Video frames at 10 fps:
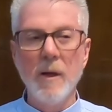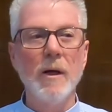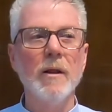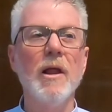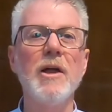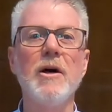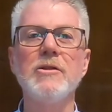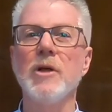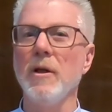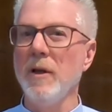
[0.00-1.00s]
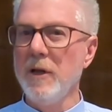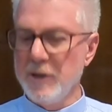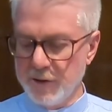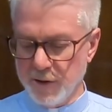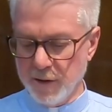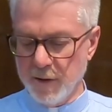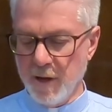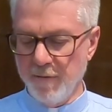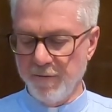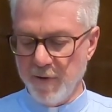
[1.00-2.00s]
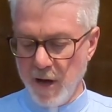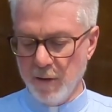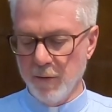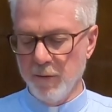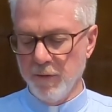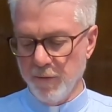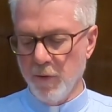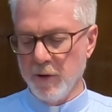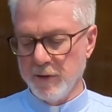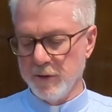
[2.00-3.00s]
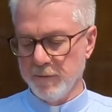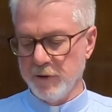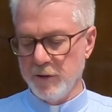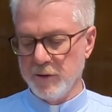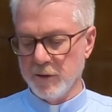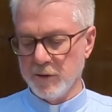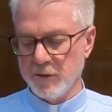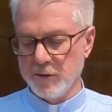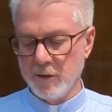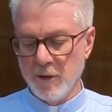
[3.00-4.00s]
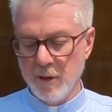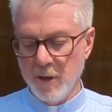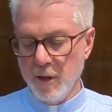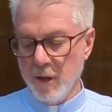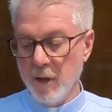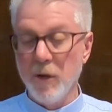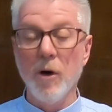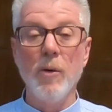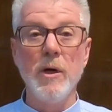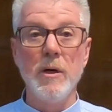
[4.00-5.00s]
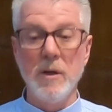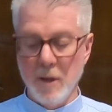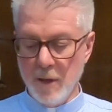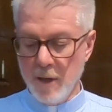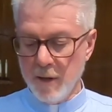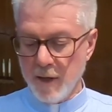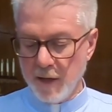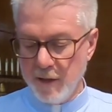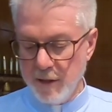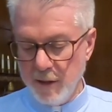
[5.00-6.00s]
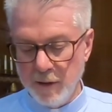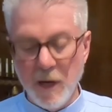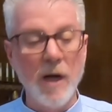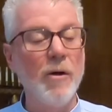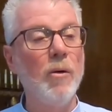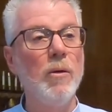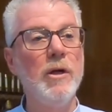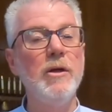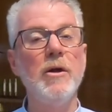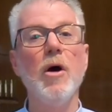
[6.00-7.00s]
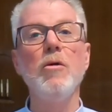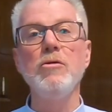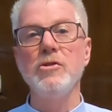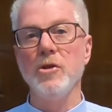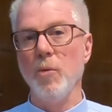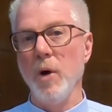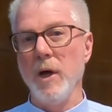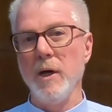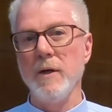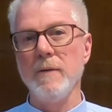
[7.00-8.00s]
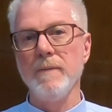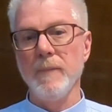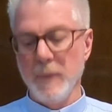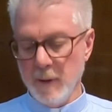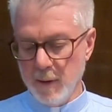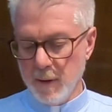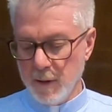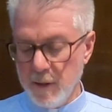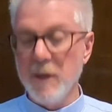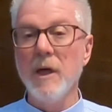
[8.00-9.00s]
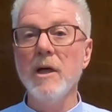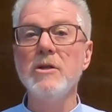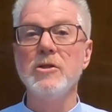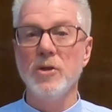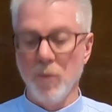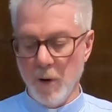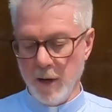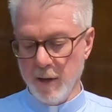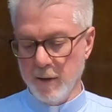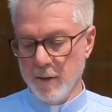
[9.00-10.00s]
Let us listen and follow the voice of Jesus, knowing that he not only knows the way, he is the way